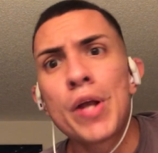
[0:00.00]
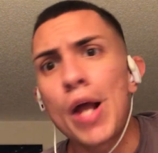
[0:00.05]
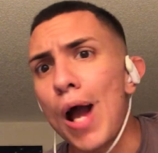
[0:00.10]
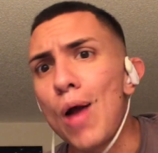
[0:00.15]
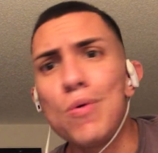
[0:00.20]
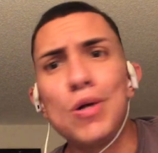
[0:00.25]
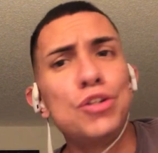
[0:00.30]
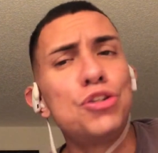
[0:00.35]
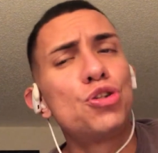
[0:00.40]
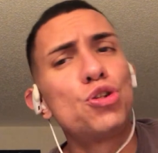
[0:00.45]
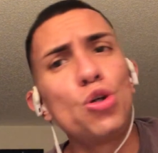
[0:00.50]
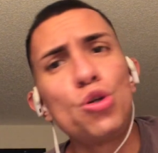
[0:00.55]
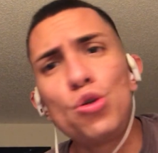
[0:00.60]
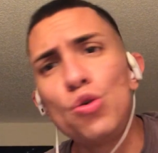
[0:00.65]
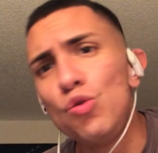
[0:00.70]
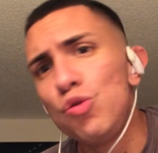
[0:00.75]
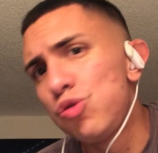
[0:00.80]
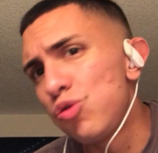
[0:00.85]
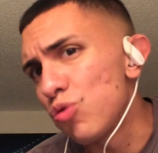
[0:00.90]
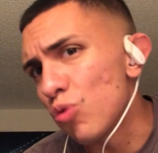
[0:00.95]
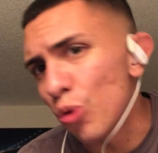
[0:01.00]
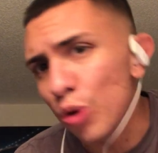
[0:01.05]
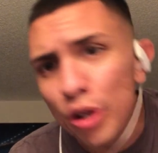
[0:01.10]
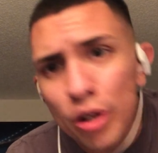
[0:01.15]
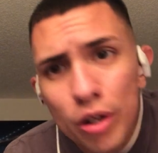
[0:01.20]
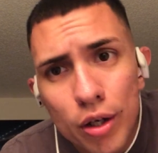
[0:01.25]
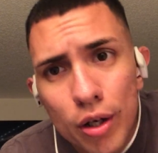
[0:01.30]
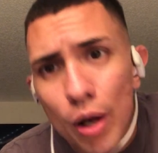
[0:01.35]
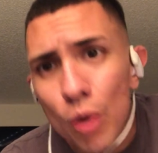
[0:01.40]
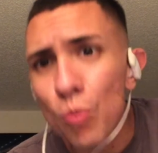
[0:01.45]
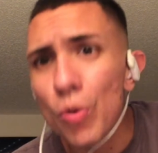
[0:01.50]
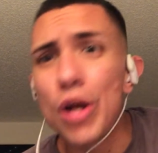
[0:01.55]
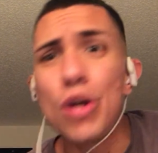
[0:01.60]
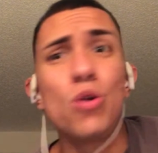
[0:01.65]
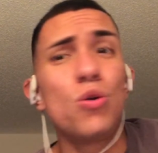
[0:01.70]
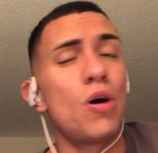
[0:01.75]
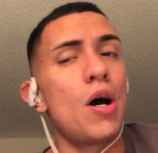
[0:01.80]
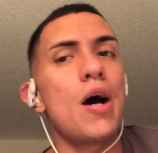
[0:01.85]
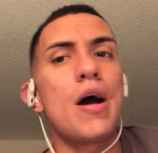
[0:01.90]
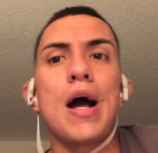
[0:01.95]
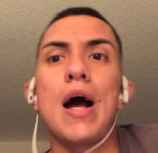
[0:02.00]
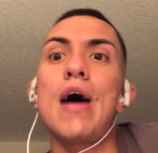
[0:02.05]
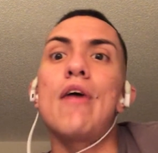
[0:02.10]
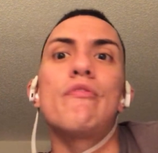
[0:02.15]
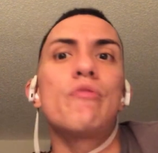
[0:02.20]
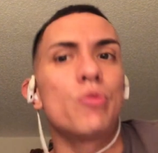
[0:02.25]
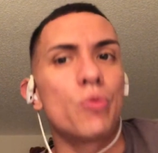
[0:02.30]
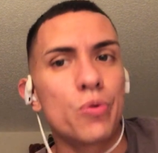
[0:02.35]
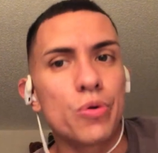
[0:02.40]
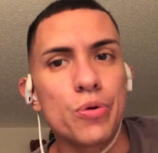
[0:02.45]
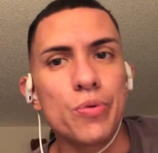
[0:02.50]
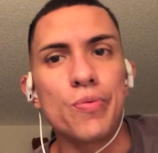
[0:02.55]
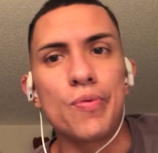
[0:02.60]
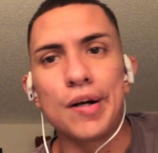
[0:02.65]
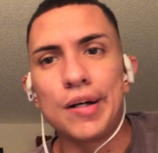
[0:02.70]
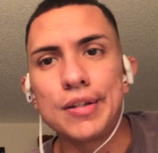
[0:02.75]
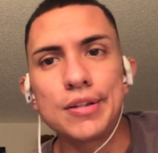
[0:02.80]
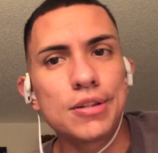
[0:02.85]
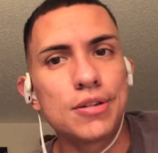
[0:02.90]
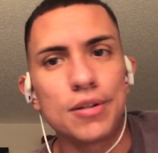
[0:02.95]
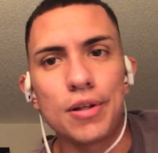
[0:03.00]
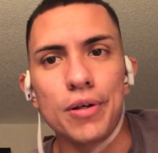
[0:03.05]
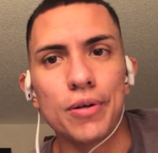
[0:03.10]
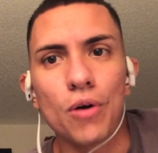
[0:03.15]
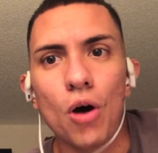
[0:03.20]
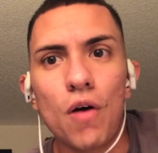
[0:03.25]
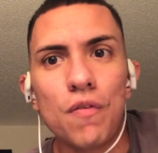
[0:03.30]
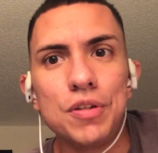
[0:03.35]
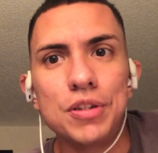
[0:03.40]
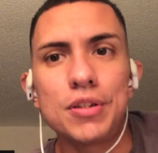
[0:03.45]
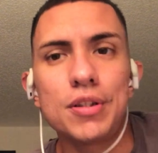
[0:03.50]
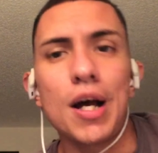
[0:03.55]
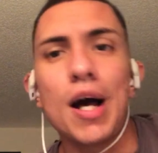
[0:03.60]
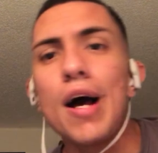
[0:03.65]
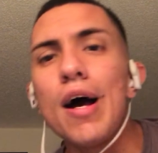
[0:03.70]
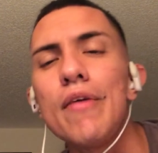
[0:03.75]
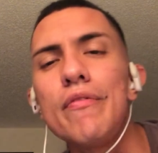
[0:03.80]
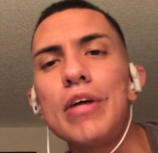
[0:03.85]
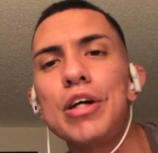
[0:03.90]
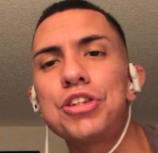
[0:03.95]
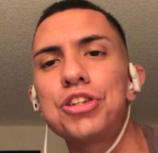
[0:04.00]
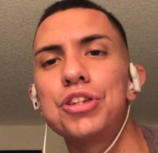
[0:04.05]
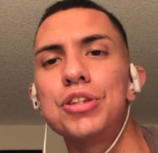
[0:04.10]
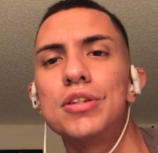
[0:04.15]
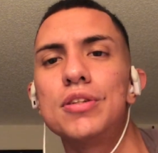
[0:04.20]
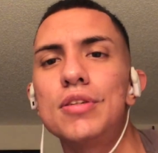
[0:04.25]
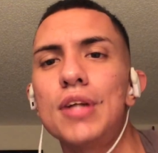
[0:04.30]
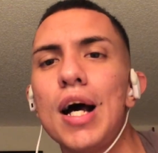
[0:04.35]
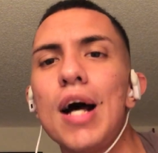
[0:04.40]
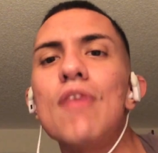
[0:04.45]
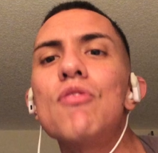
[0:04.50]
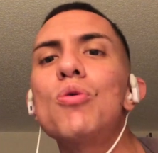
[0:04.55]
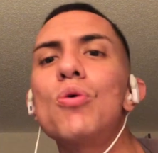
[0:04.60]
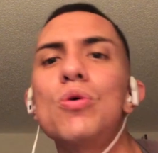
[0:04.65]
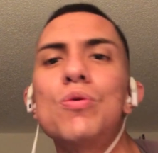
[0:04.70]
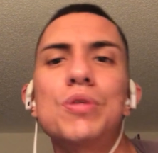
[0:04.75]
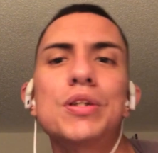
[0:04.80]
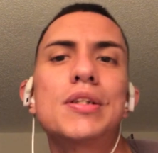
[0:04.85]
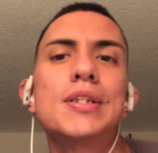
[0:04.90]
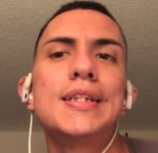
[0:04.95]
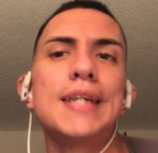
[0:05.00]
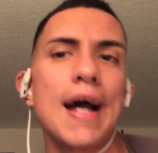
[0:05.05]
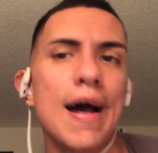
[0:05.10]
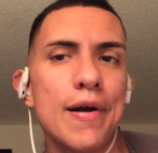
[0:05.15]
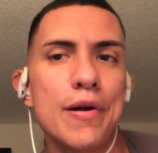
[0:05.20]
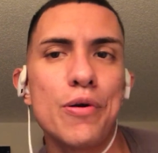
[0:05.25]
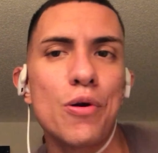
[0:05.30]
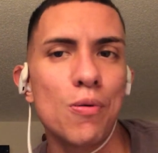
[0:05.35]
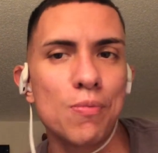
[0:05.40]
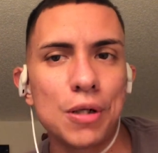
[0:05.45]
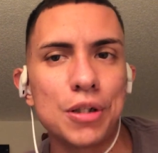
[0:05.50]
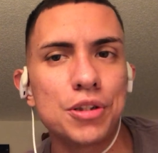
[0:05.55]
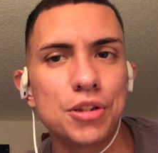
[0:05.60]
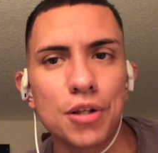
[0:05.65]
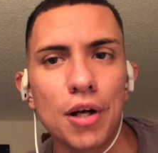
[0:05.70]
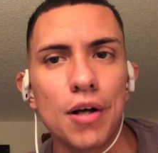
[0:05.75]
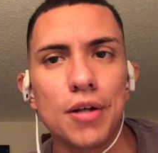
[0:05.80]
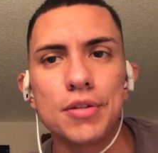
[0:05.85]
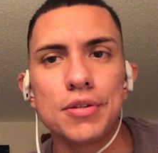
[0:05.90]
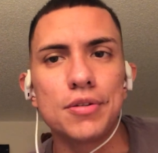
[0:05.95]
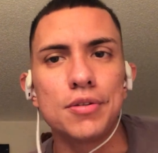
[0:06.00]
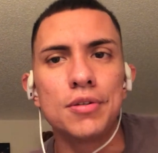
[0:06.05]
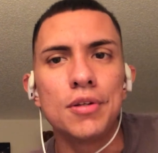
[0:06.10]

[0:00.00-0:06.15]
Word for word: I read Sir Freak. I read. I have Lord of the Rings. Like obviously, I have that shit. I have Lord of the Rings tatted on my chest.